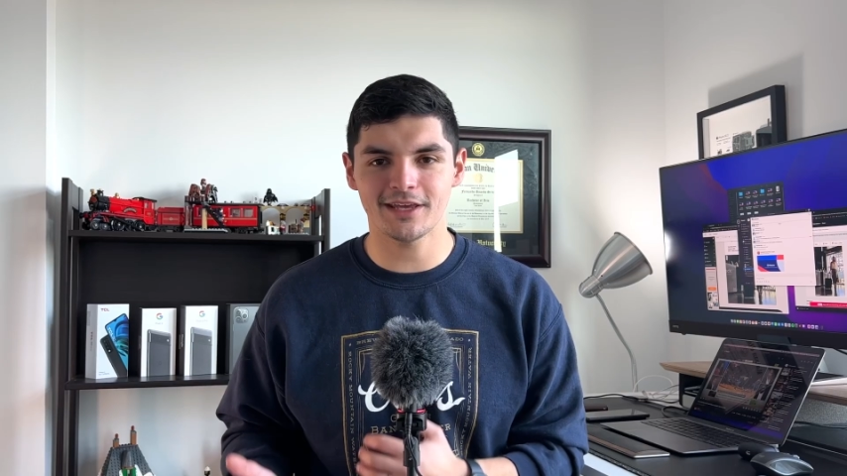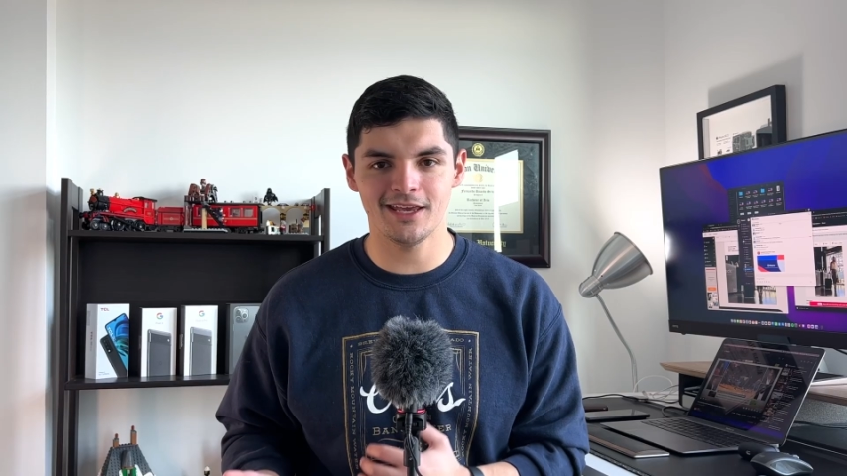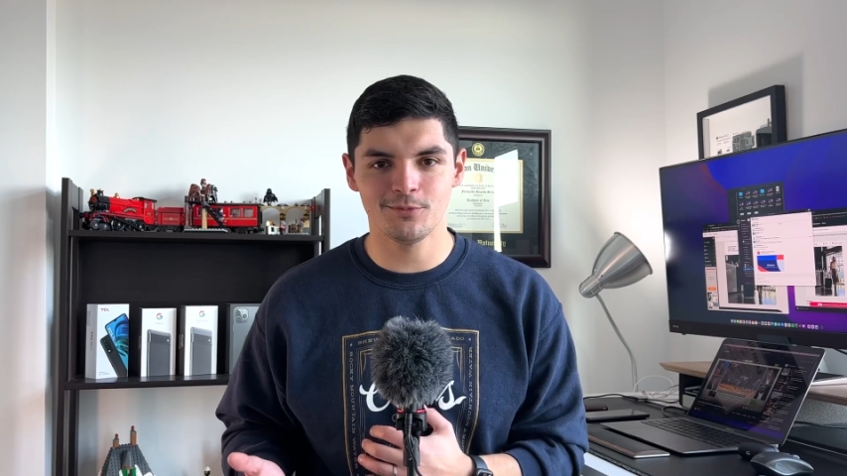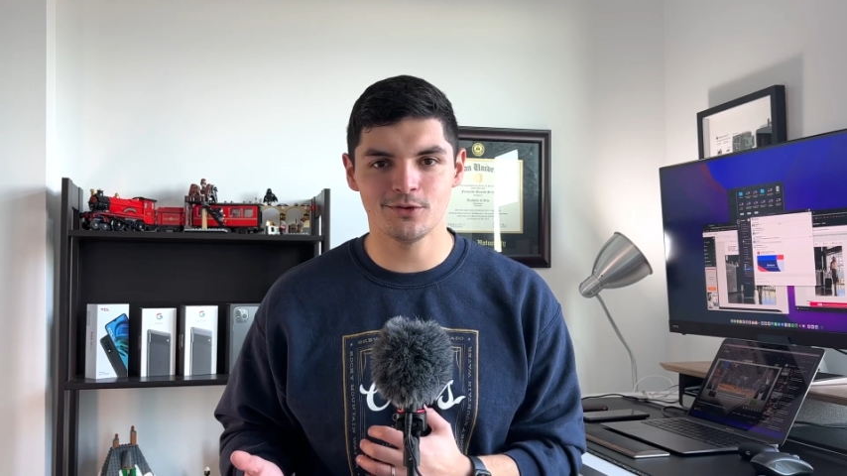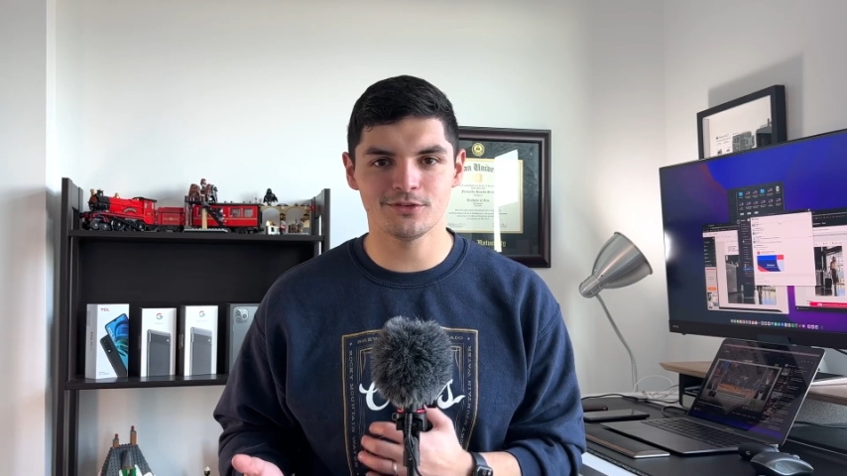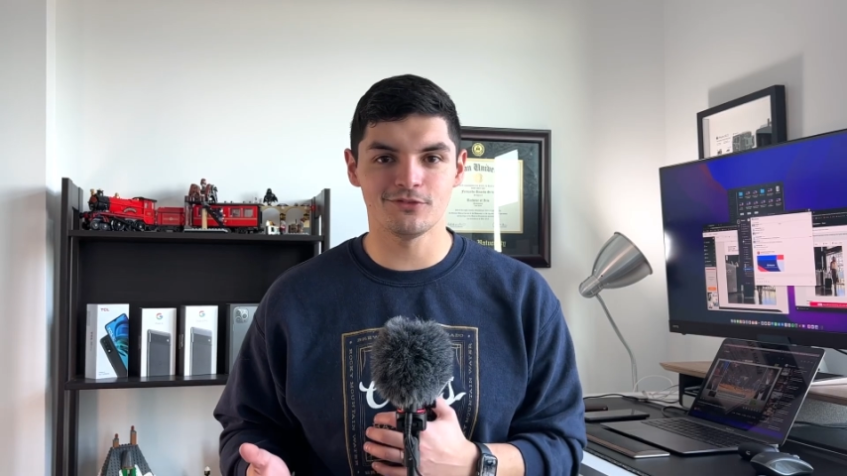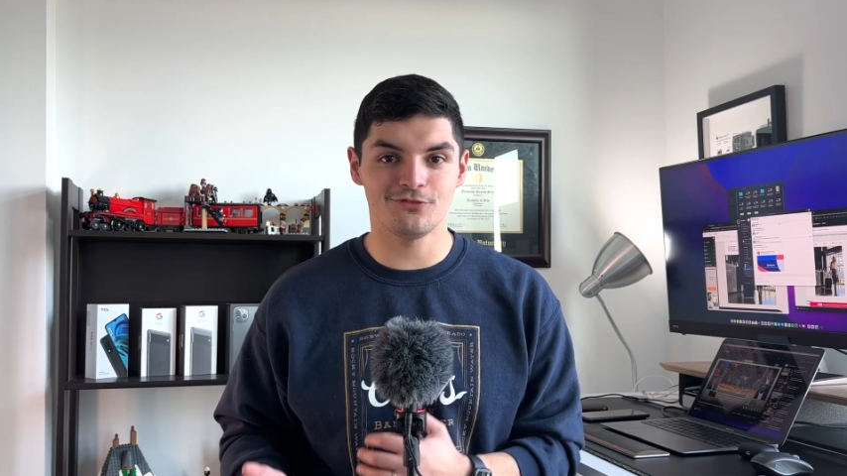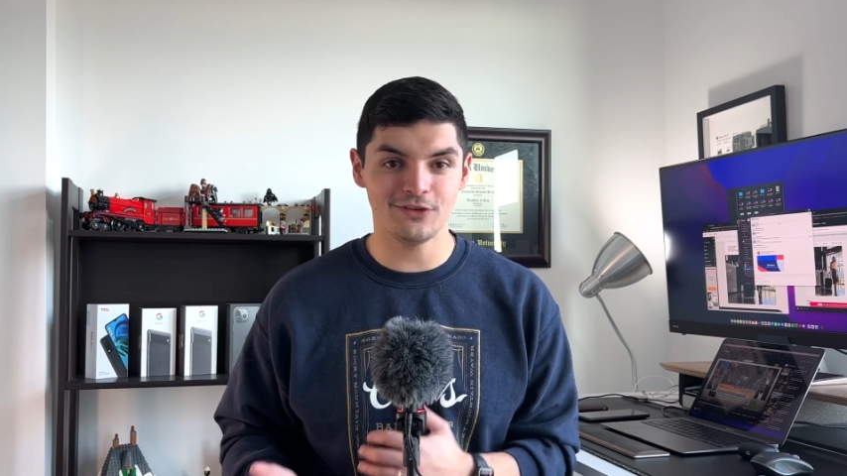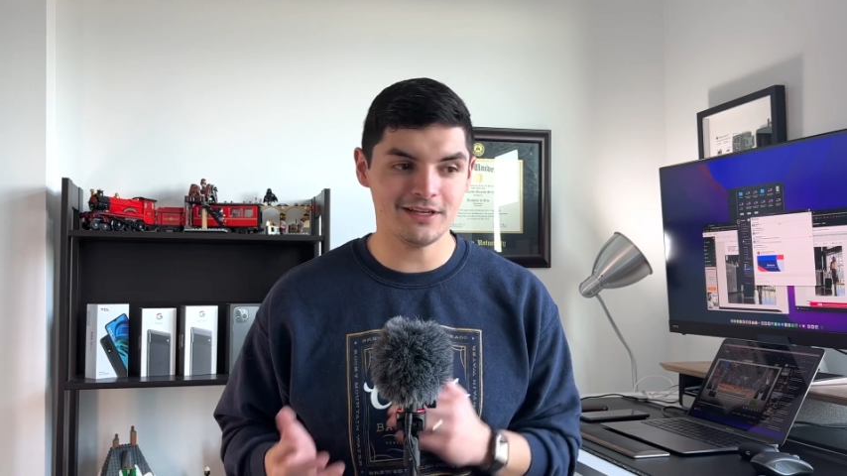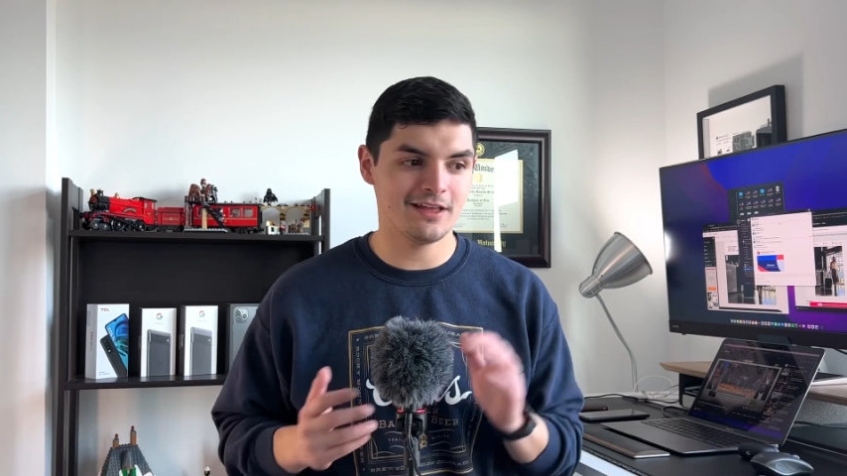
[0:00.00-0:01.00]
cable to
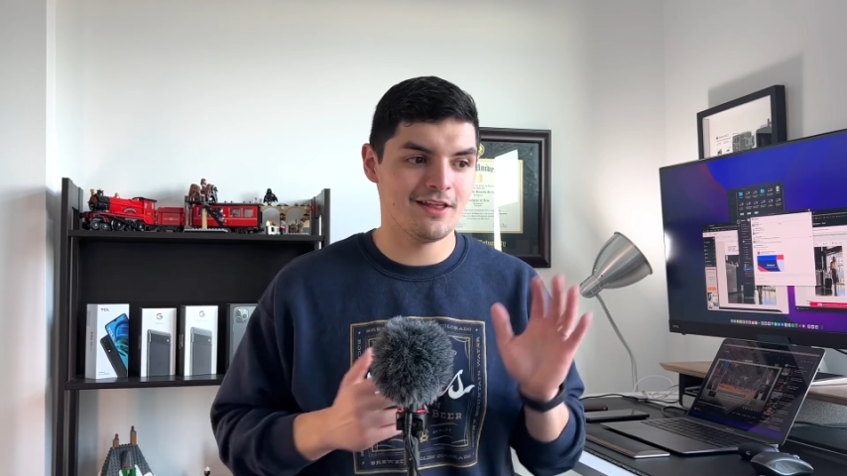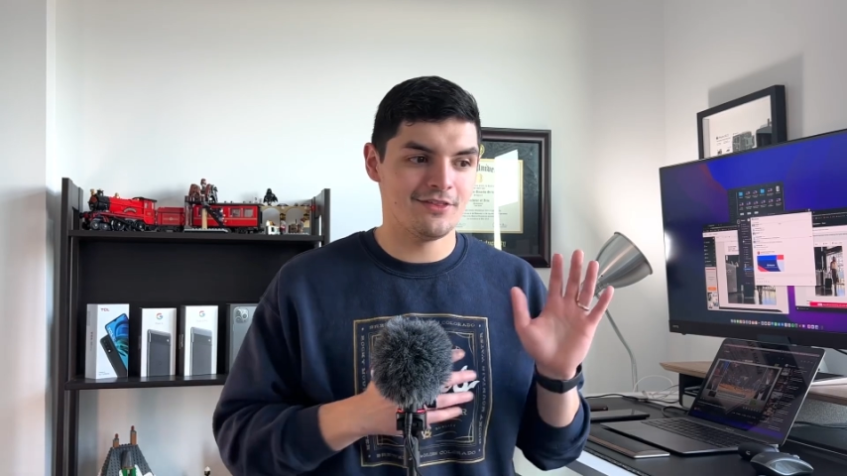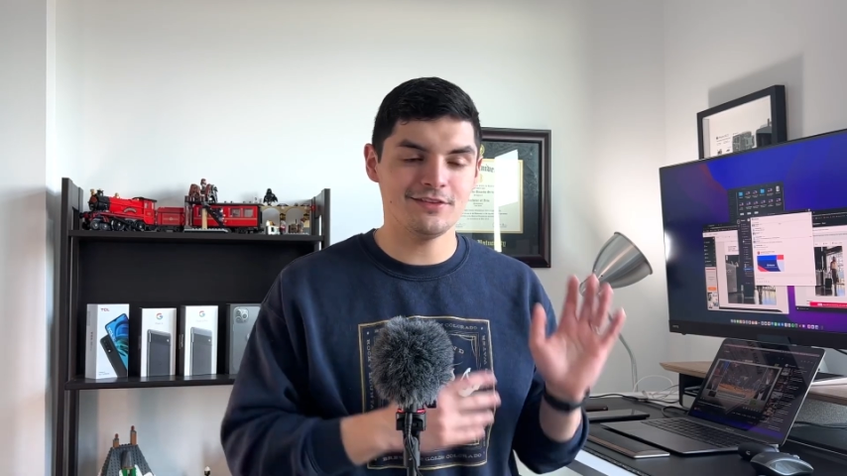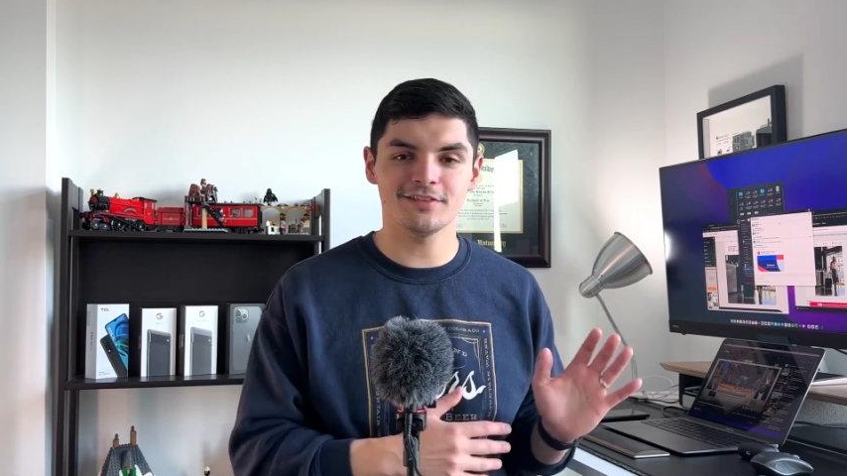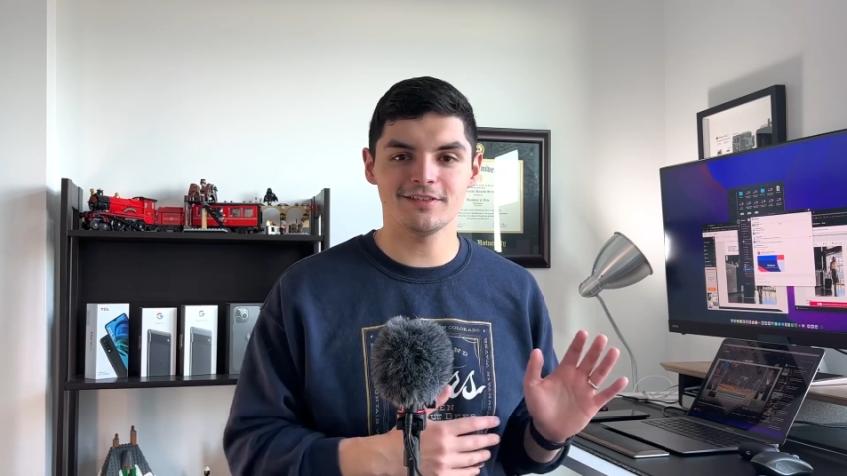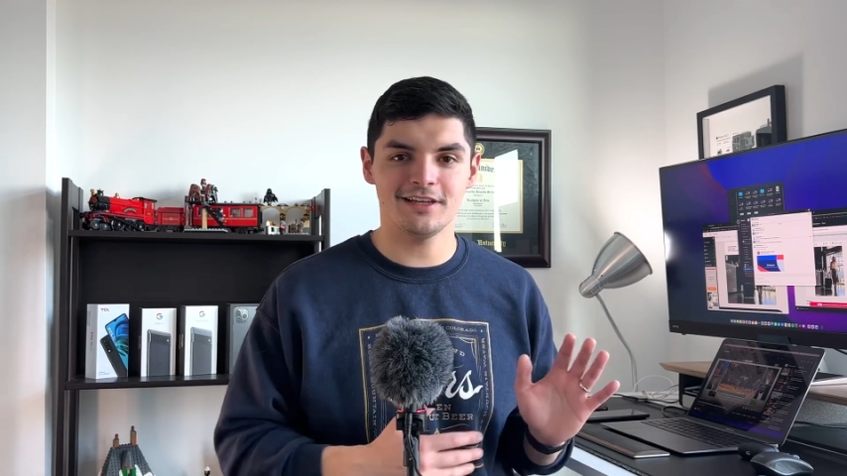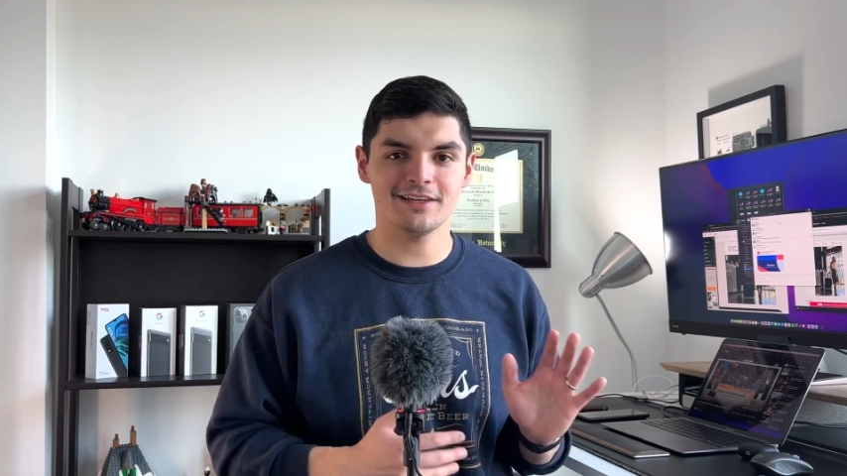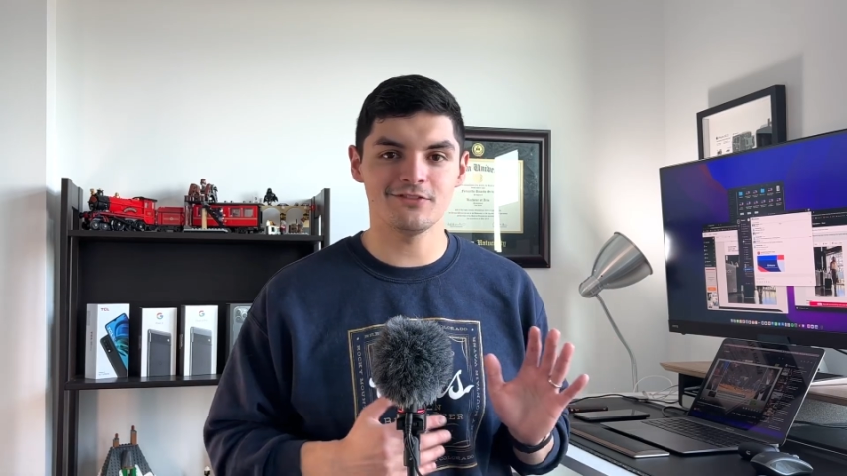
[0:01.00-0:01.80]
fit this aesthetic